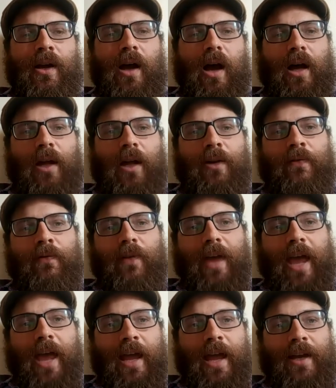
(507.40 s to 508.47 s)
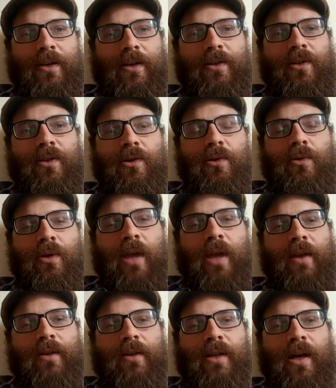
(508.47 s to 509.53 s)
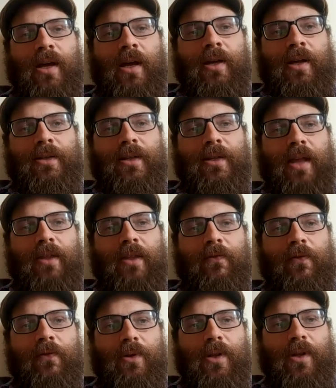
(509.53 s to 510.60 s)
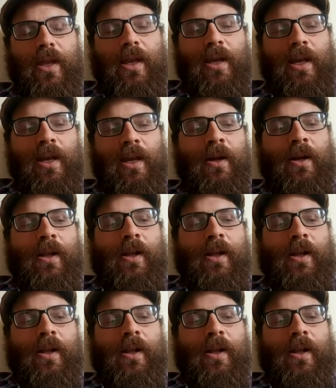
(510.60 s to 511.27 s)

on aid to get uh, to get the food that they need.